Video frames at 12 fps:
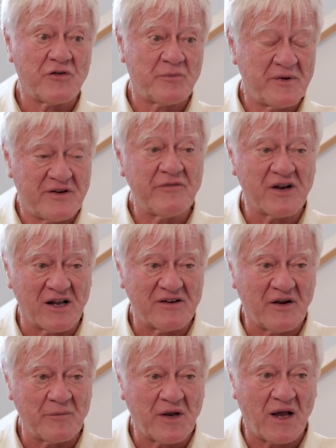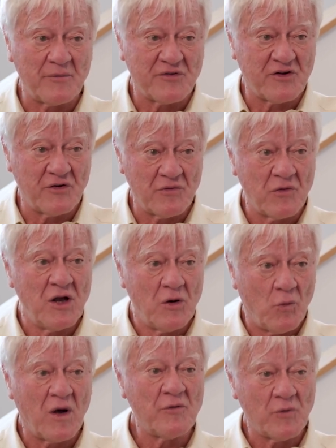specifically sometimes to
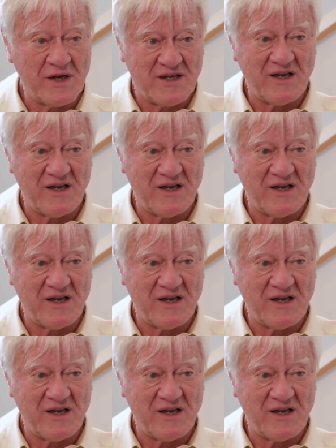what we